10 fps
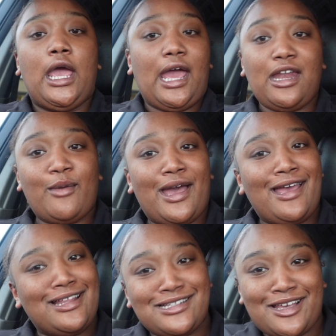
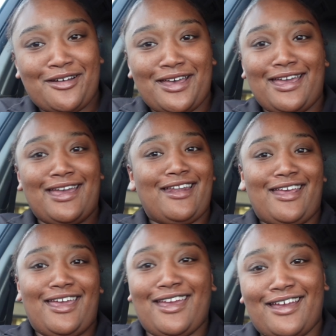Anyway, let's go ahead
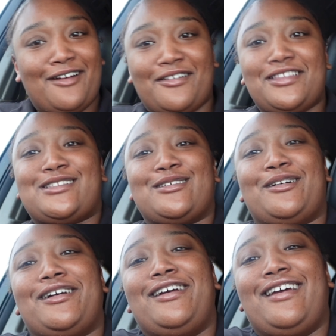and go in the store.